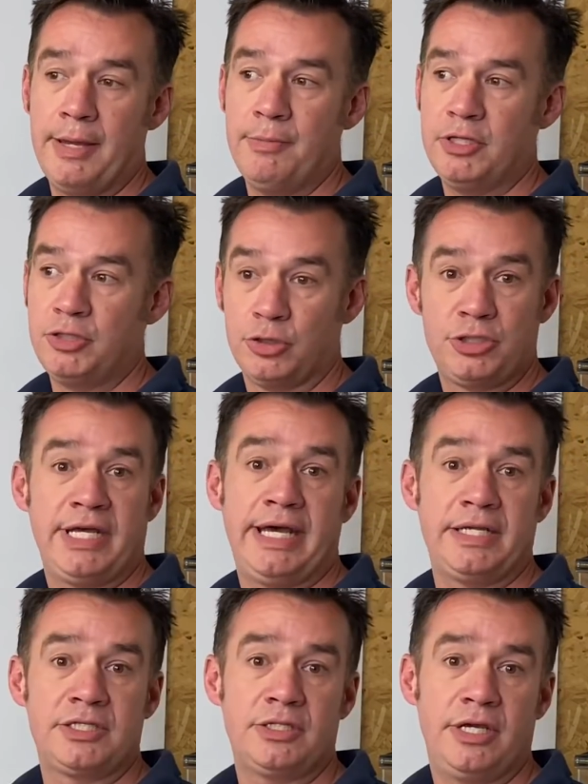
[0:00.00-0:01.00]
just
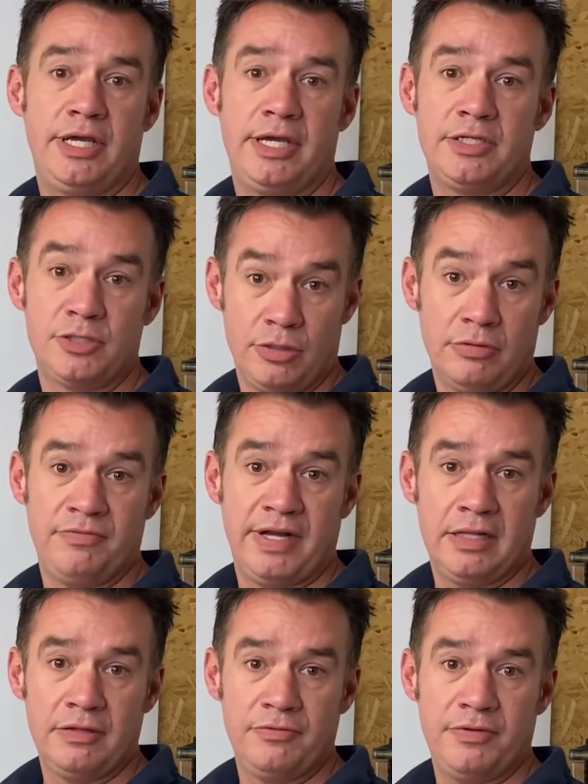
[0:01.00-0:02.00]
has a zone valve.